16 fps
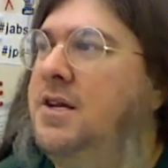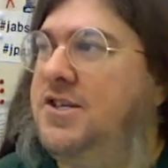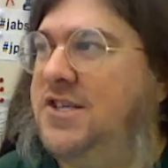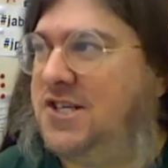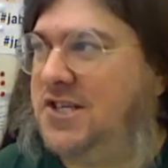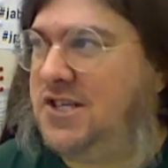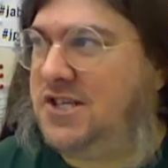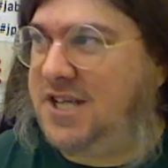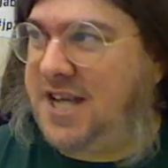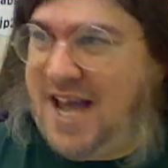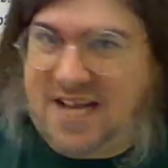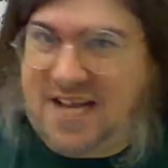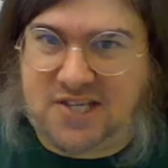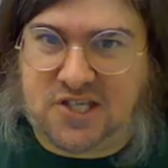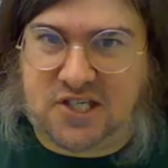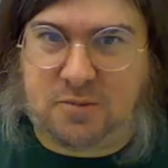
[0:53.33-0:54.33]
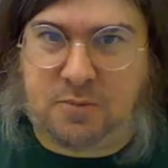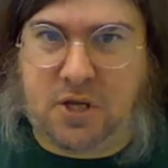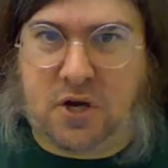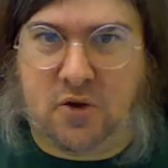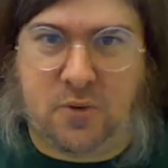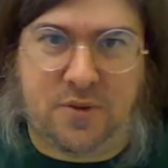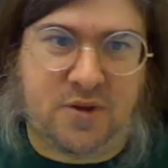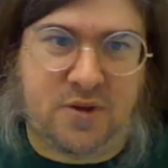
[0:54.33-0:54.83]
just to see heads
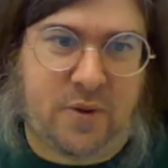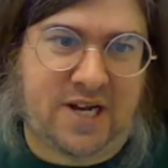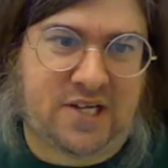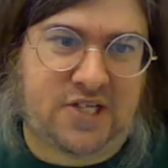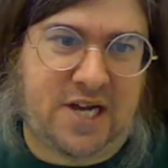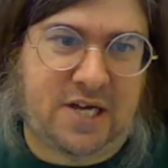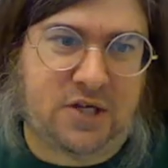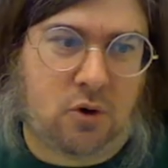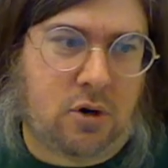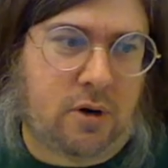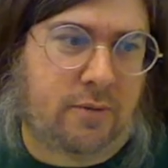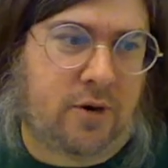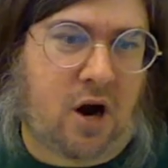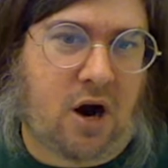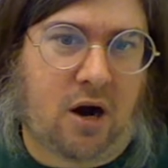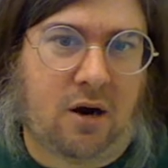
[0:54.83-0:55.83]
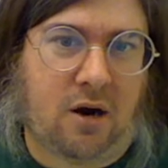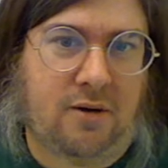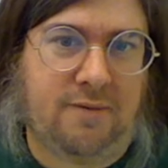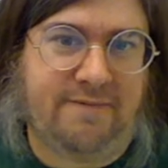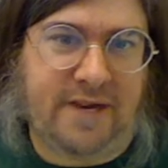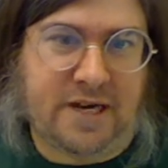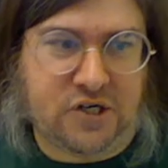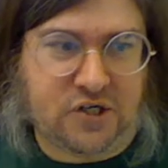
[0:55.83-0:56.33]
explode when the Rick Santorum car
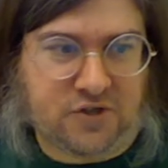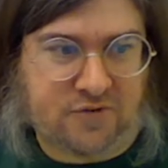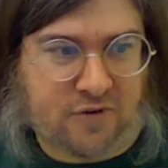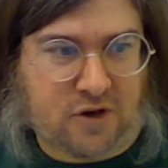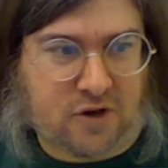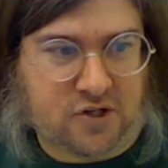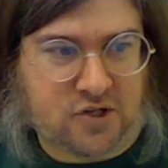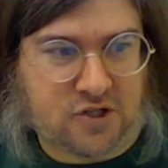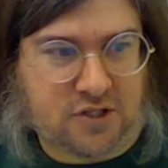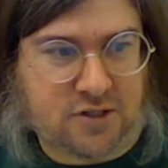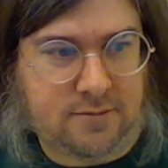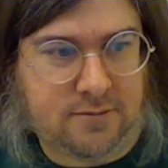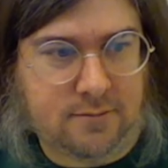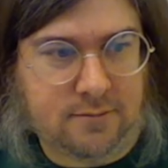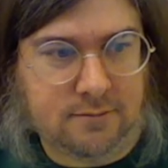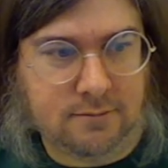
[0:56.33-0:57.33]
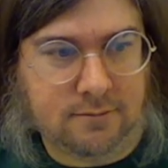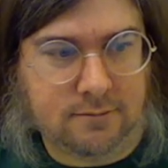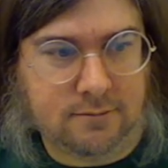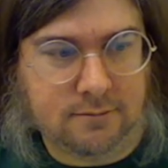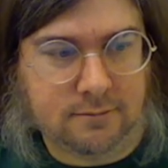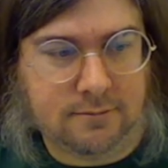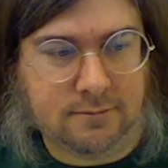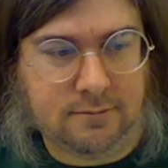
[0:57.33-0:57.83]
finishes first.
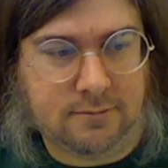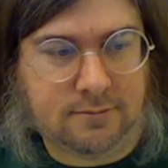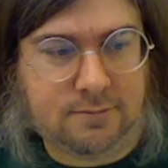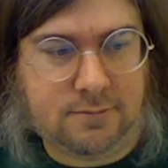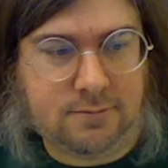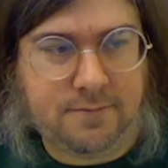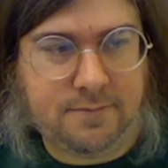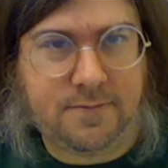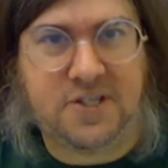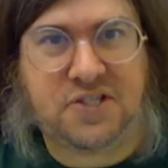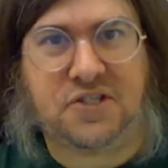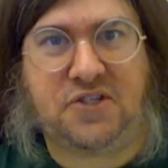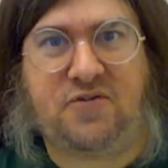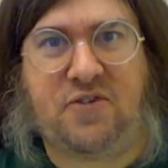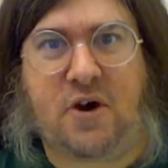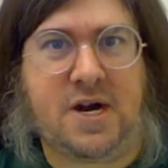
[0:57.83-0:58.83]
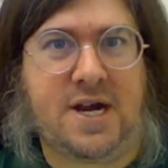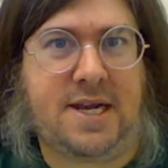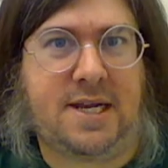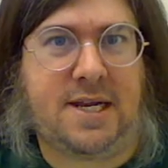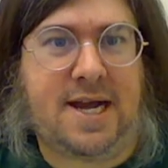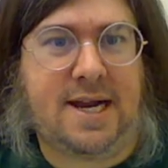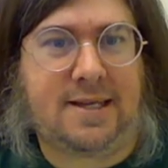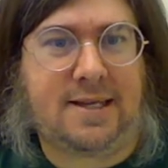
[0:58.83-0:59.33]
This is very
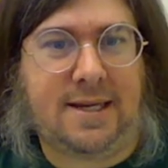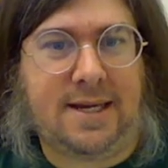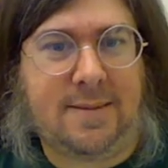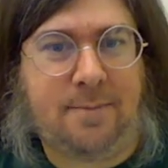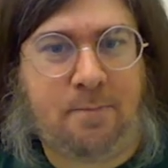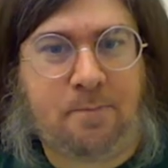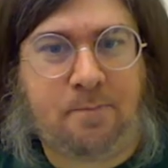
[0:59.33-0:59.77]
unlikely